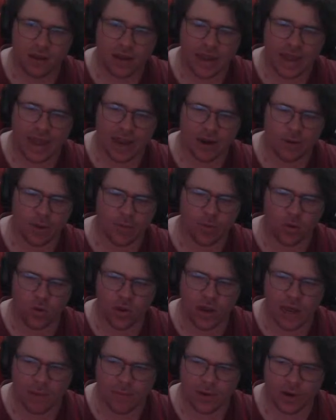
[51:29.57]
And it'll be a
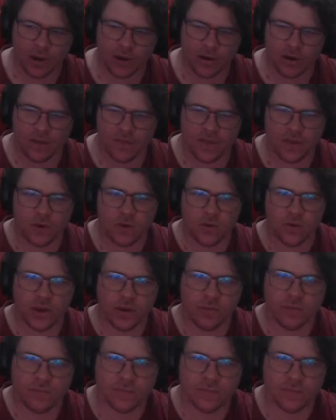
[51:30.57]
ball up. No, nothing doing.